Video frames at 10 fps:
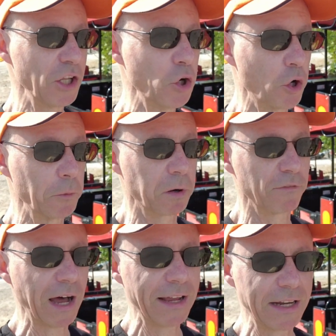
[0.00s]
who could
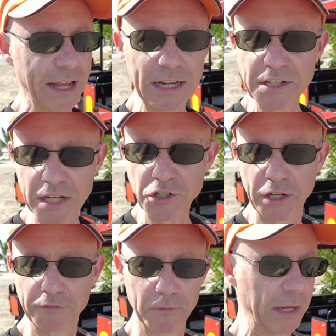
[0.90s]
provide any such
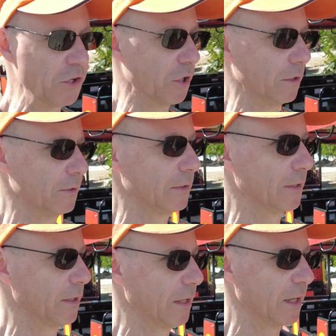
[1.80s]
information.
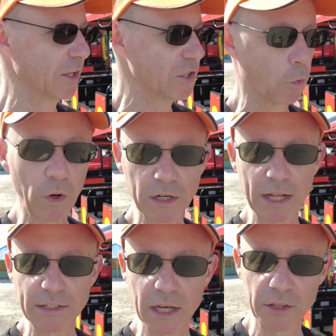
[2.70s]
So what did
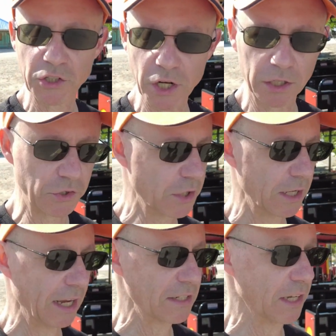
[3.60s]
I tell the judge?
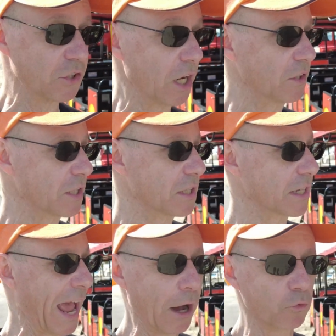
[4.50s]
I said, Judge, this is
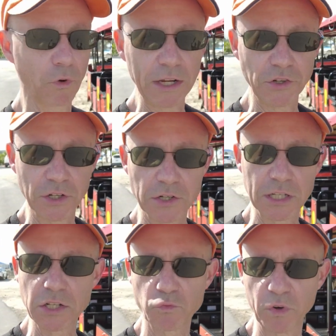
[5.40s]
outrageous. This is